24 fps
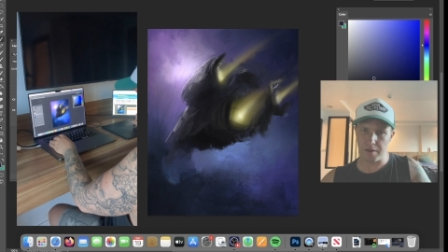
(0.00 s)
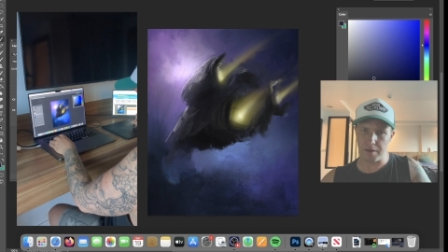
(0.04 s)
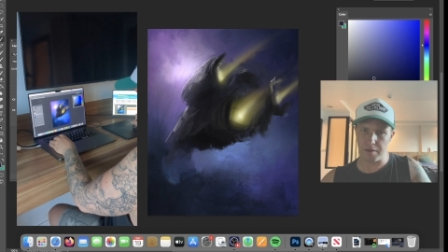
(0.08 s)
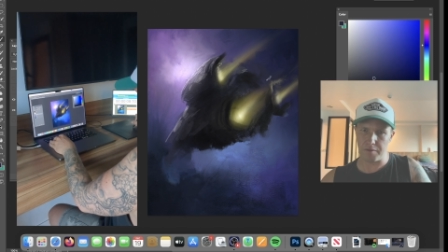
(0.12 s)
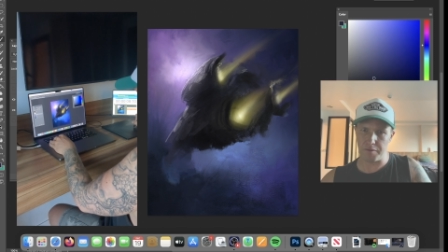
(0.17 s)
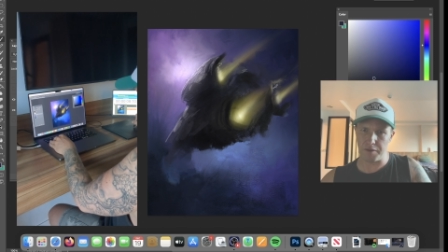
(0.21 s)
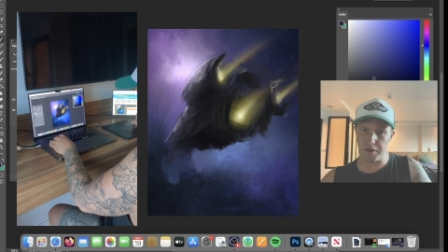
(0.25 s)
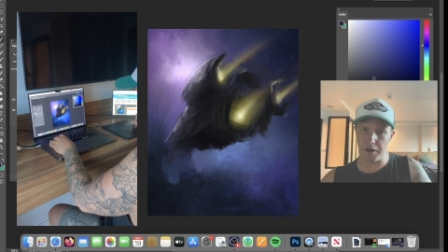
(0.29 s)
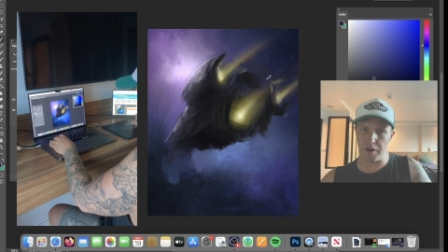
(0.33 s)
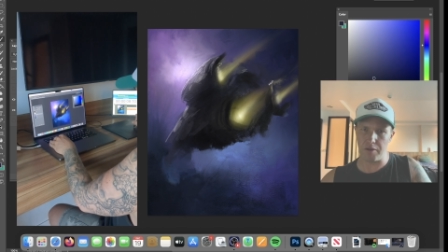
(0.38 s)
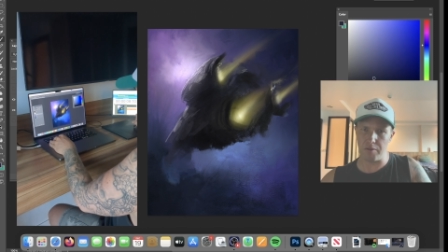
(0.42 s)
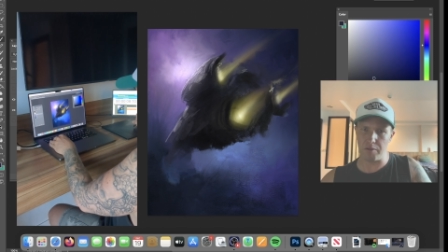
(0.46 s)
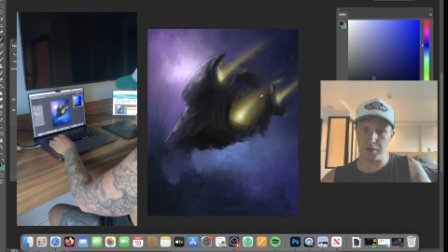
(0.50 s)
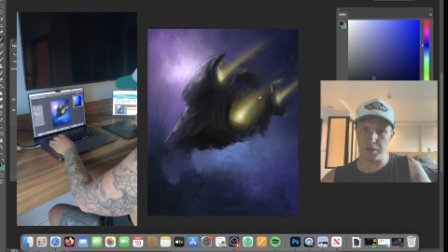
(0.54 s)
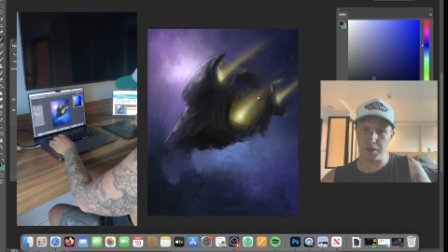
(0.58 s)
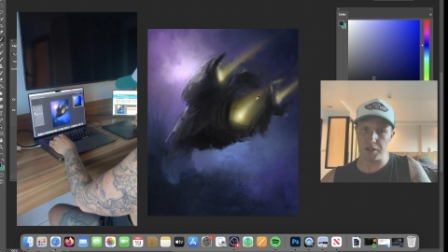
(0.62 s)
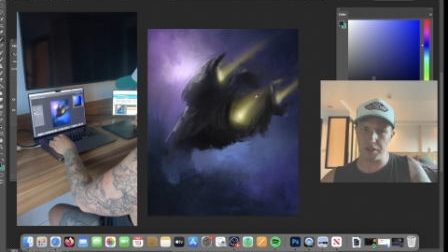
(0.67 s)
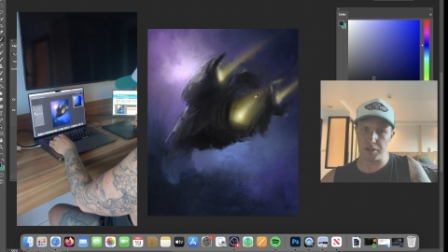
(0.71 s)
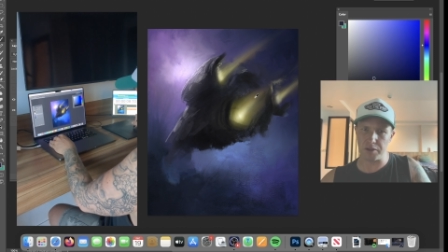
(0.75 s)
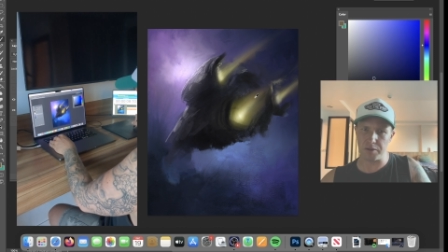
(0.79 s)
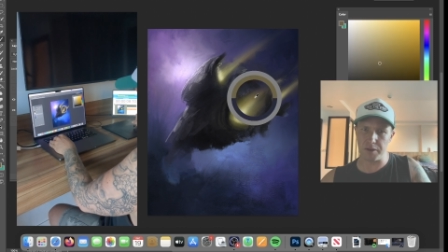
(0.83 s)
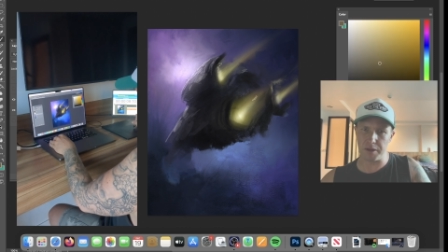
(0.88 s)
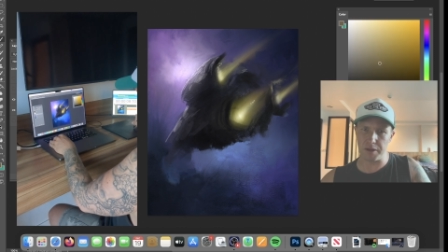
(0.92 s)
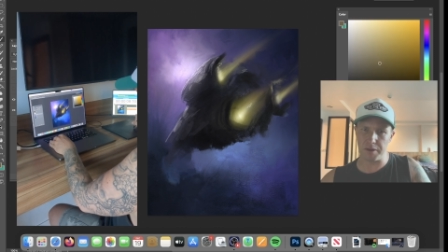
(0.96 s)
you know what you're
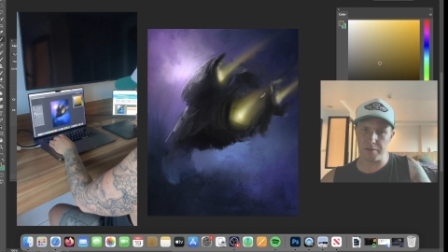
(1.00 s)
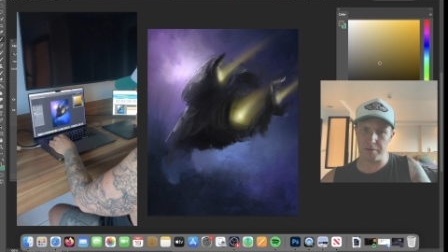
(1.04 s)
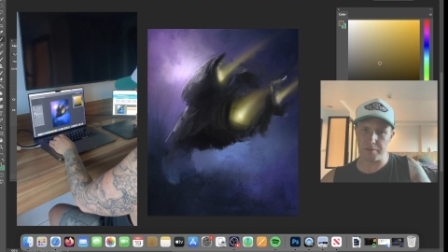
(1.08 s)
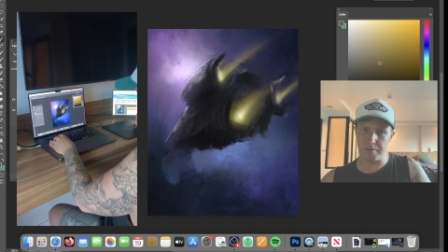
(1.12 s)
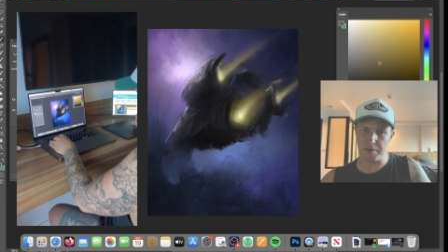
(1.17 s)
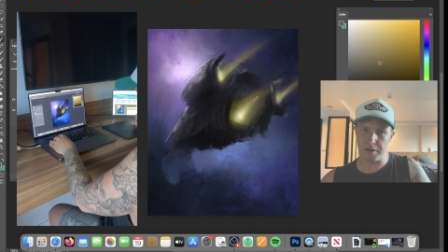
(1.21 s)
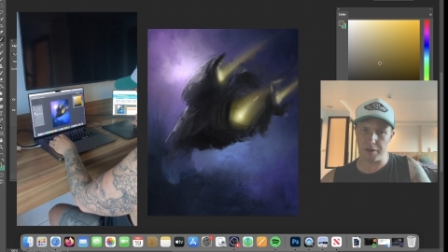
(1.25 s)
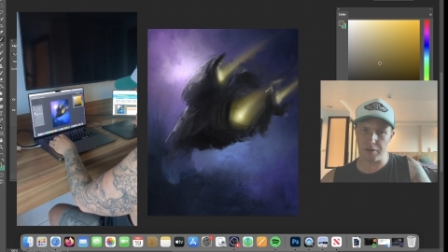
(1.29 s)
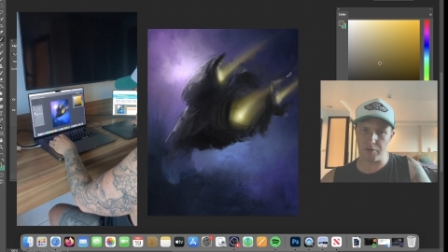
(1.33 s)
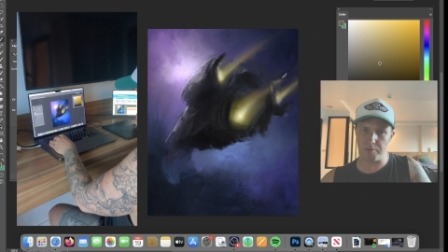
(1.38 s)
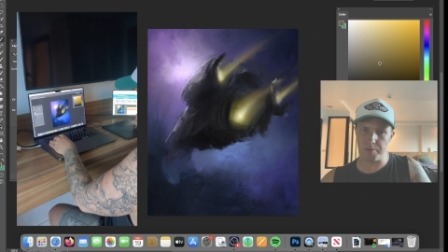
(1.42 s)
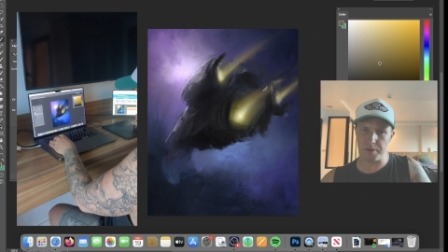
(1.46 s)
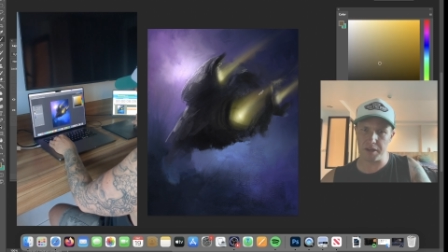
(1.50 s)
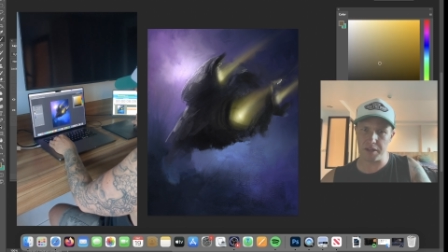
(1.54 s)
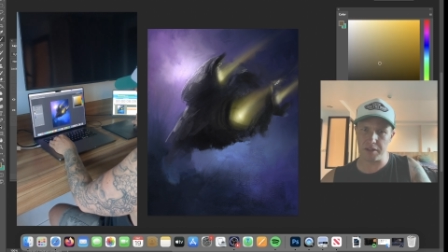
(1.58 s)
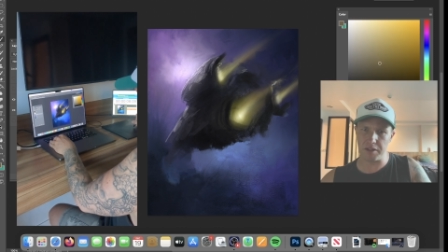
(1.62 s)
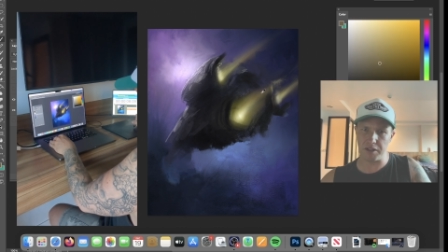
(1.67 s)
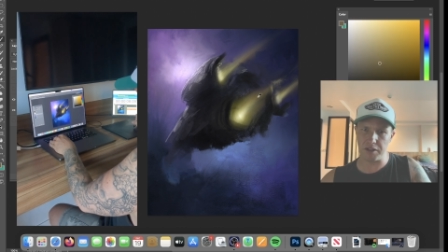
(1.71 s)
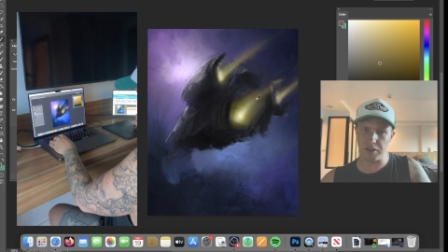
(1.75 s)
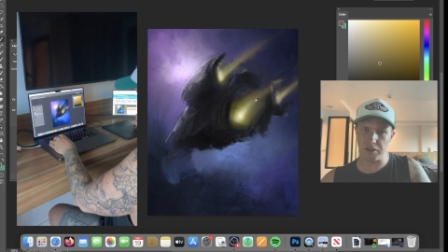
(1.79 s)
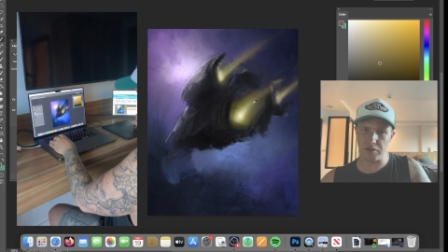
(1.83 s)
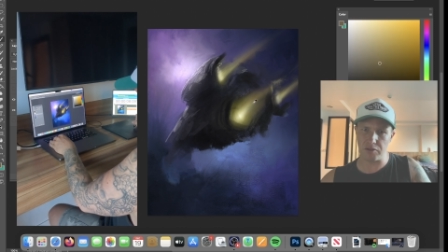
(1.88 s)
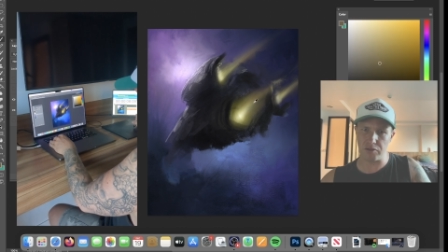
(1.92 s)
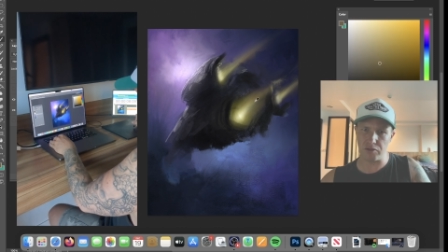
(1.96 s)
doing, a little bit of
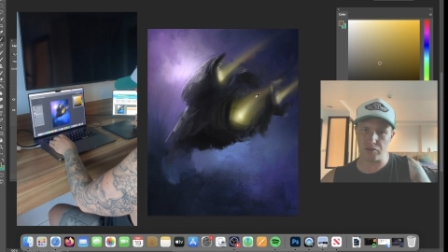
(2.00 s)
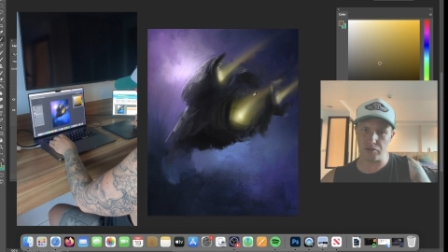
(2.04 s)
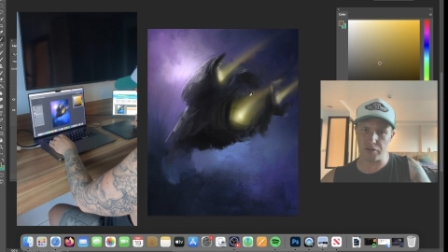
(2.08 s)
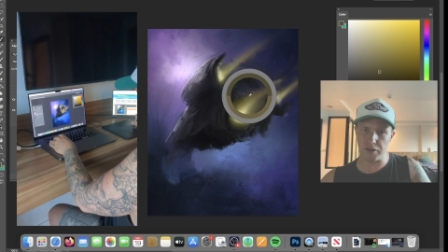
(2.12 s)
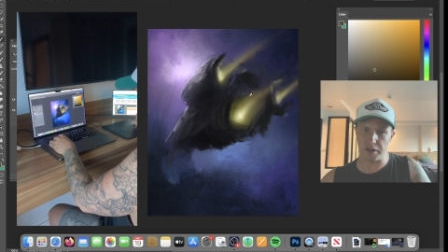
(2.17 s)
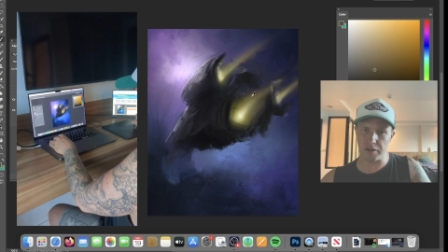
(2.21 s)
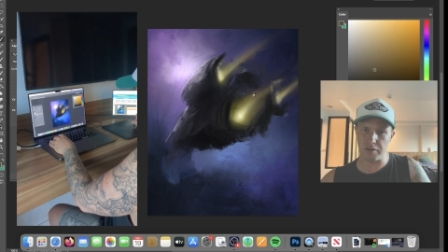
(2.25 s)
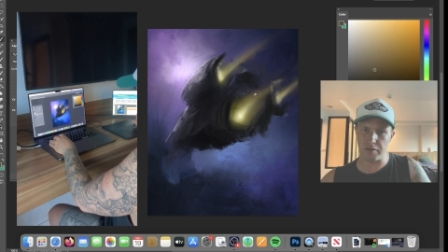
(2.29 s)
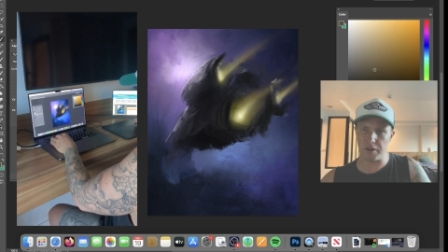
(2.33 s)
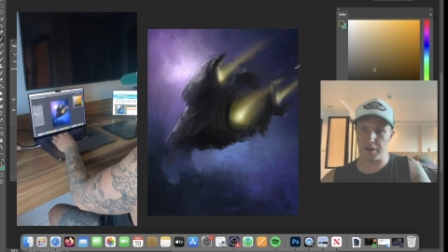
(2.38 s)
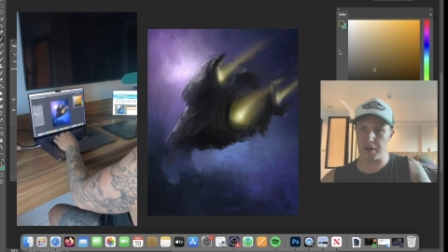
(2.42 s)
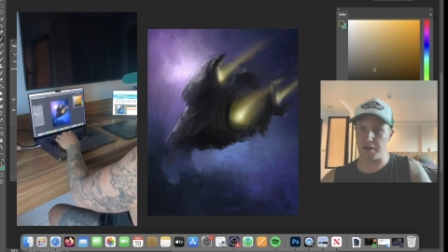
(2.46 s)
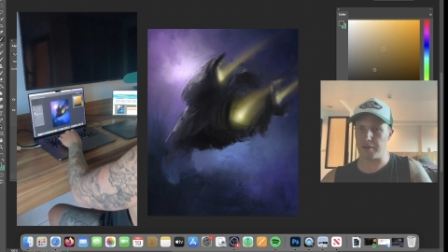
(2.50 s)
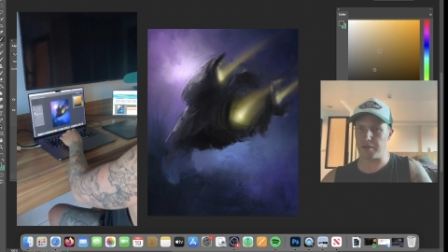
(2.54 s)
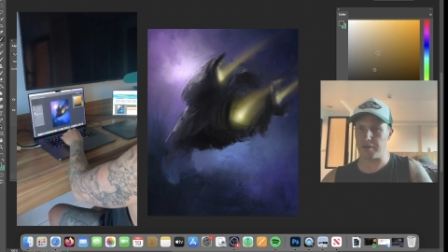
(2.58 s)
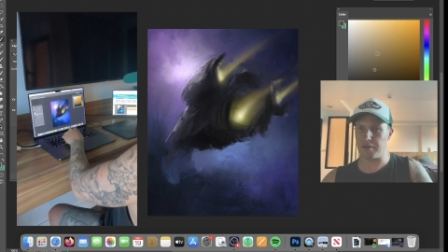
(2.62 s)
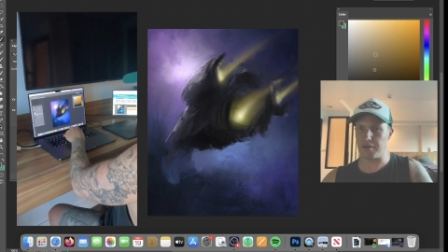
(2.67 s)
digital trickery